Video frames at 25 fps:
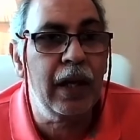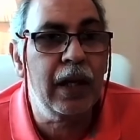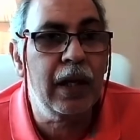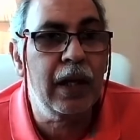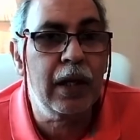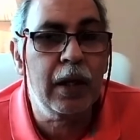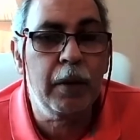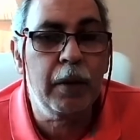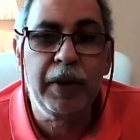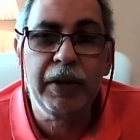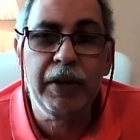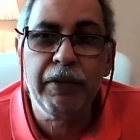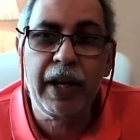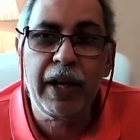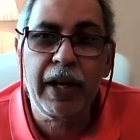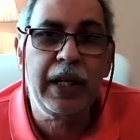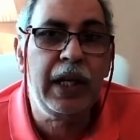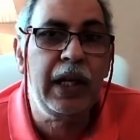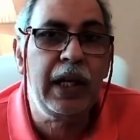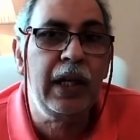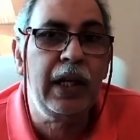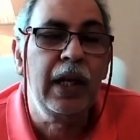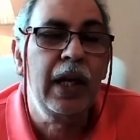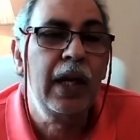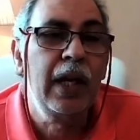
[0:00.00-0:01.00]
It'll be
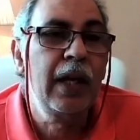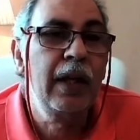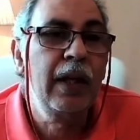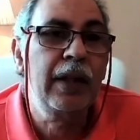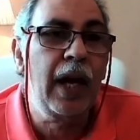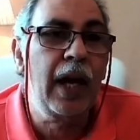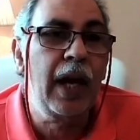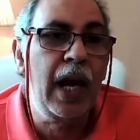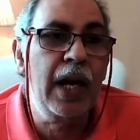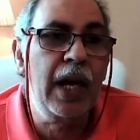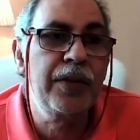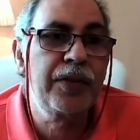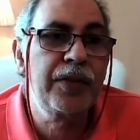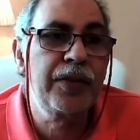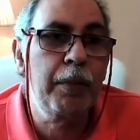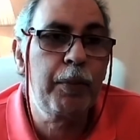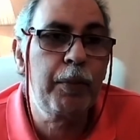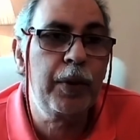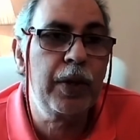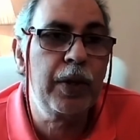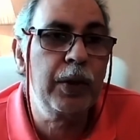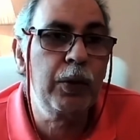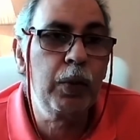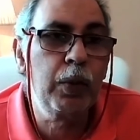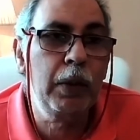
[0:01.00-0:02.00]
ready. The answer
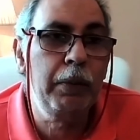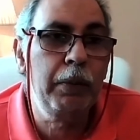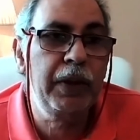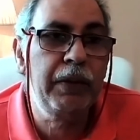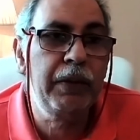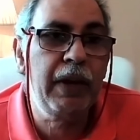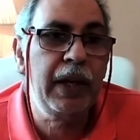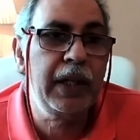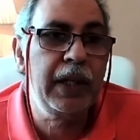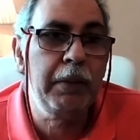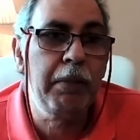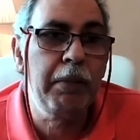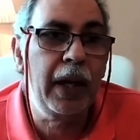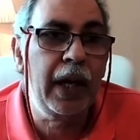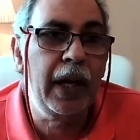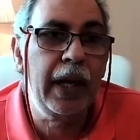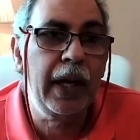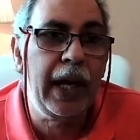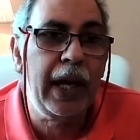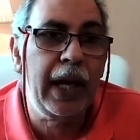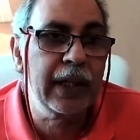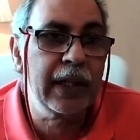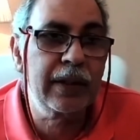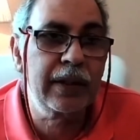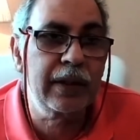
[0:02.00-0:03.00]
print will be ready by
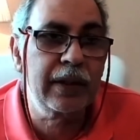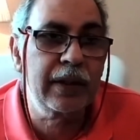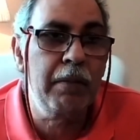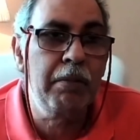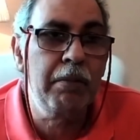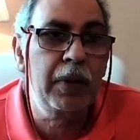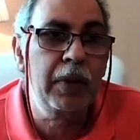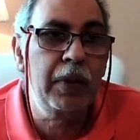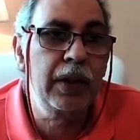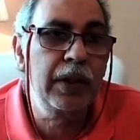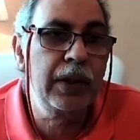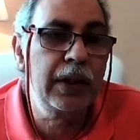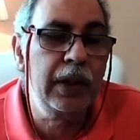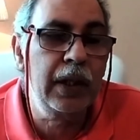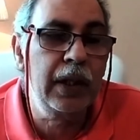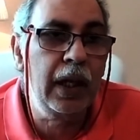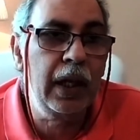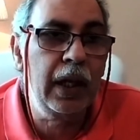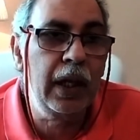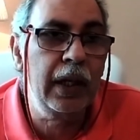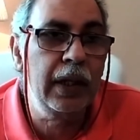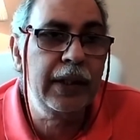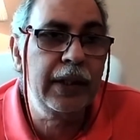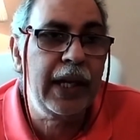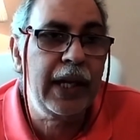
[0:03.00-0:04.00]
X number
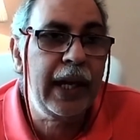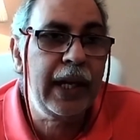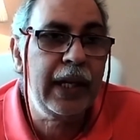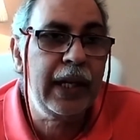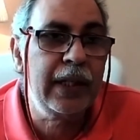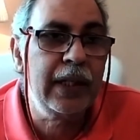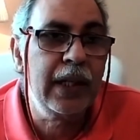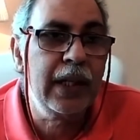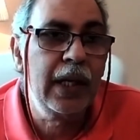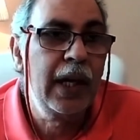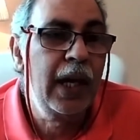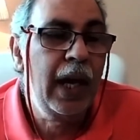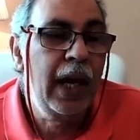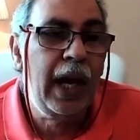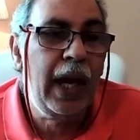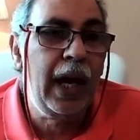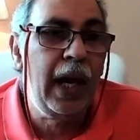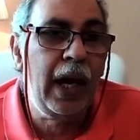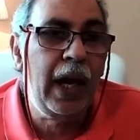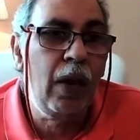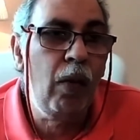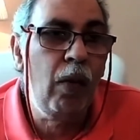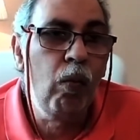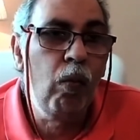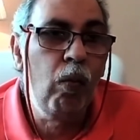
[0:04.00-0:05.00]
date.
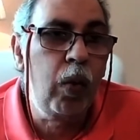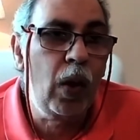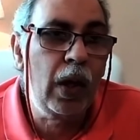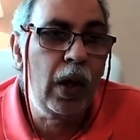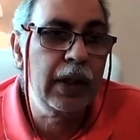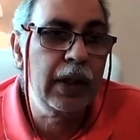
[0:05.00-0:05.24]
What